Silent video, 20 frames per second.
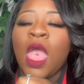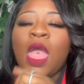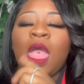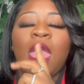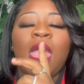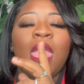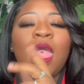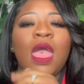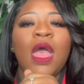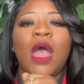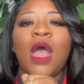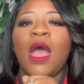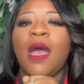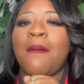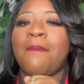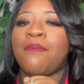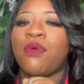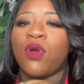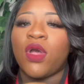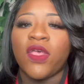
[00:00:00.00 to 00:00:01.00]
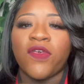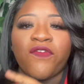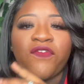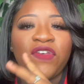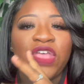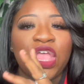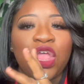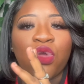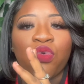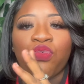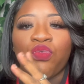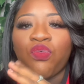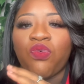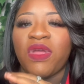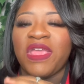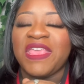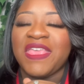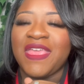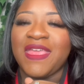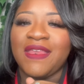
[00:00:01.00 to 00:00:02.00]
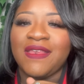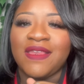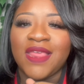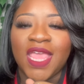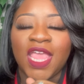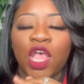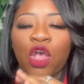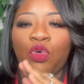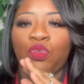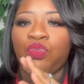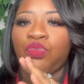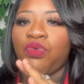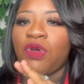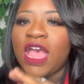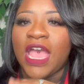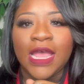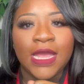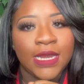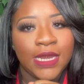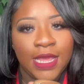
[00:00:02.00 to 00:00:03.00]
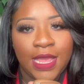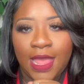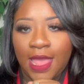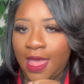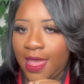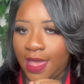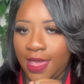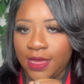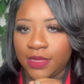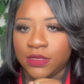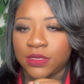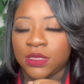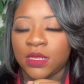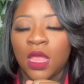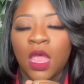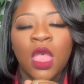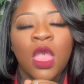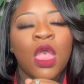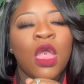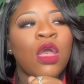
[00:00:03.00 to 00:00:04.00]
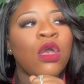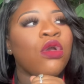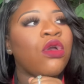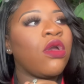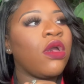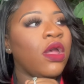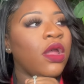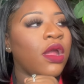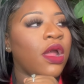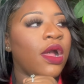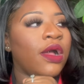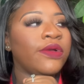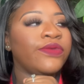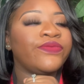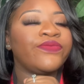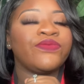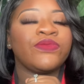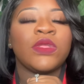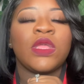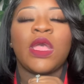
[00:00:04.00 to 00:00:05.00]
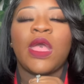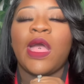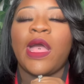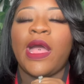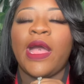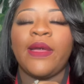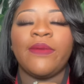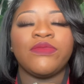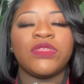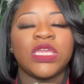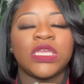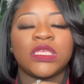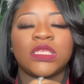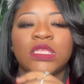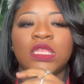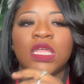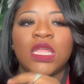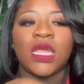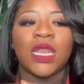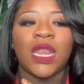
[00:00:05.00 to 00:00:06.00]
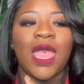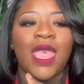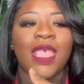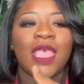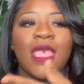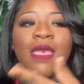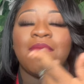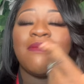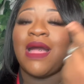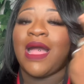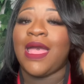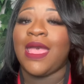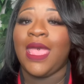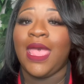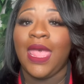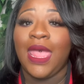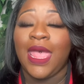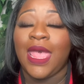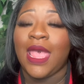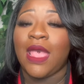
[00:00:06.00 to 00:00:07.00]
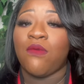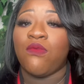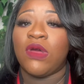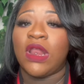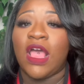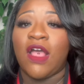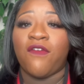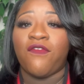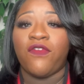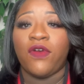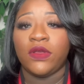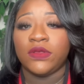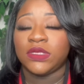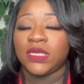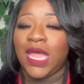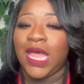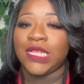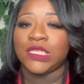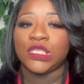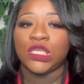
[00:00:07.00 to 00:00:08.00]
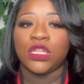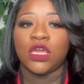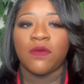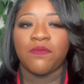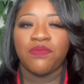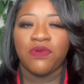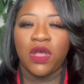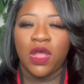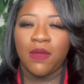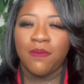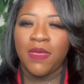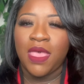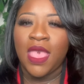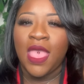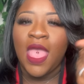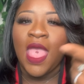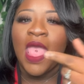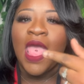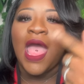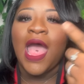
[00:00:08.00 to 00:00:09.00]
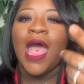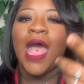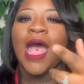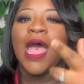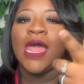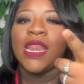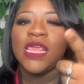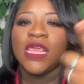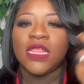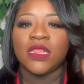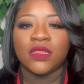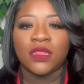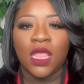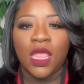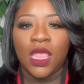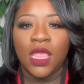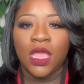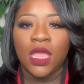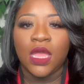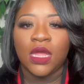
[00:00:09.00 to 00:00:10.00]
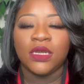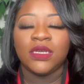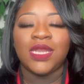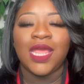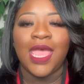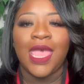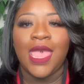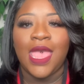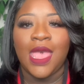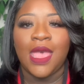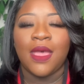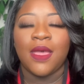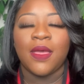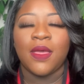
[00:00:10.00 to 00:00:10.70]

And her boyfriend, rinky dink, raggedy ass. Girl, I'm just looking like in my head when I first got to the apartment, I didn't think that